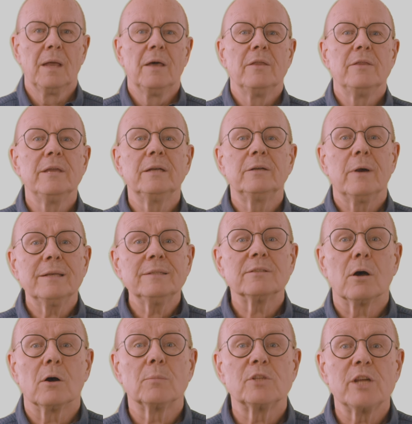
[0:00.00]
The address
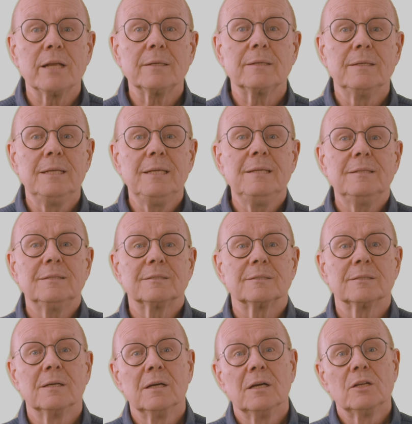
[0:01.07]
object needs
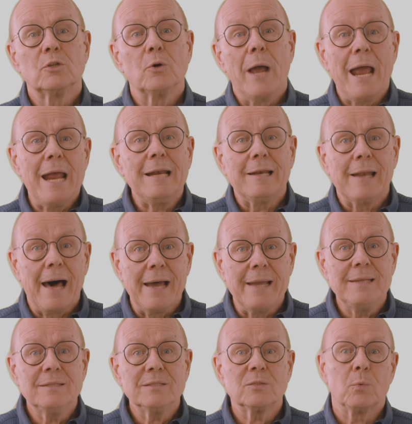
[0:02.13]
to add
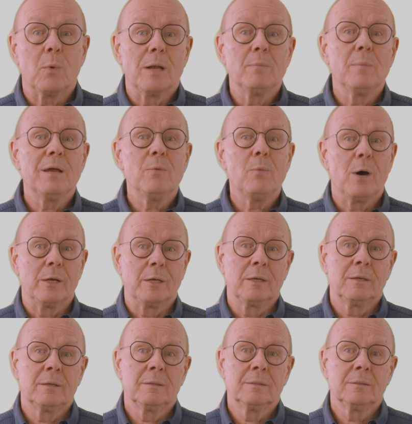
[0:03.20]
lines one by
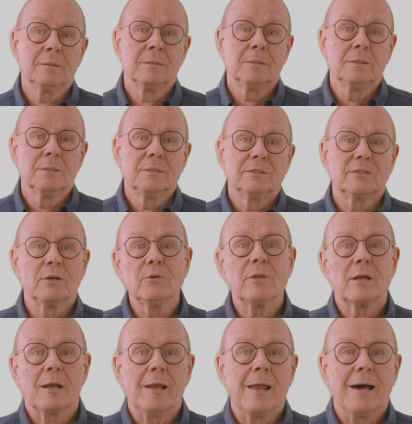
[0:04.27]
one. So the
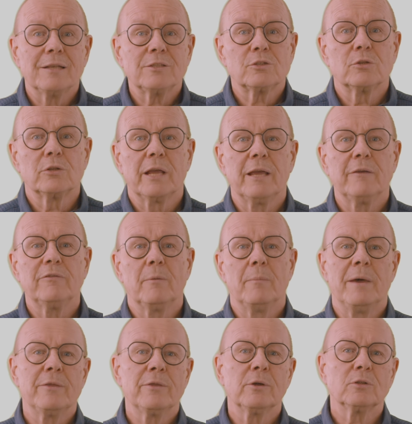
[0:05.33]
class should have a
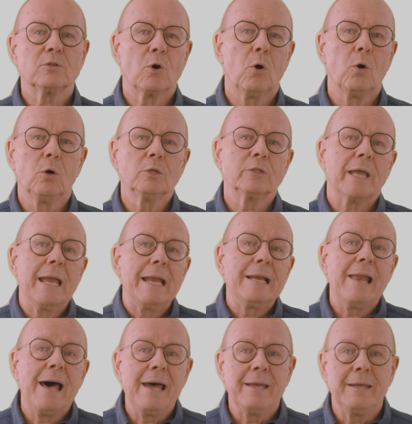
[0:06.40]
method called
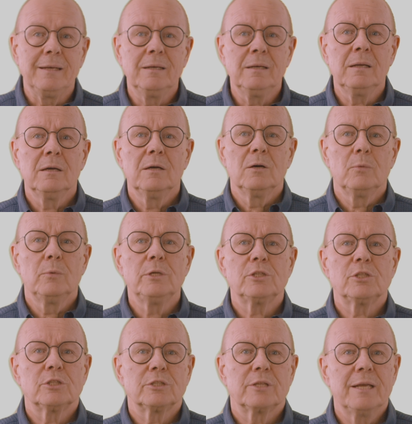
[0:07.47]
addLine,
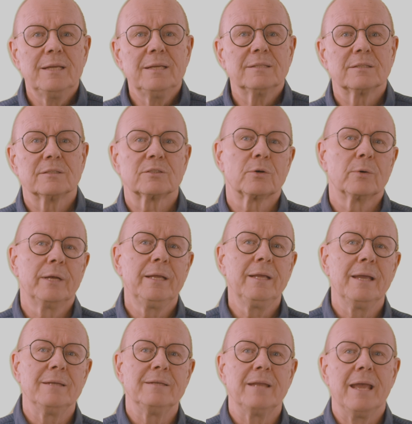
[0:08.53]
which takes a string
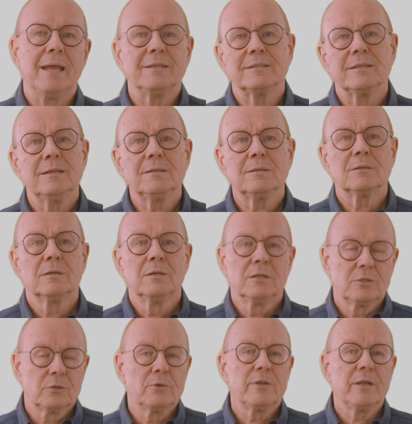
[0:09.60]
and adds it
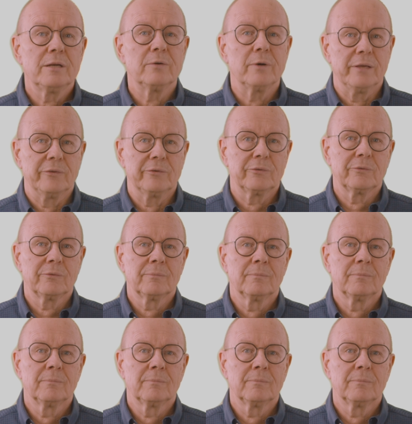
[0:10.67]
to the address.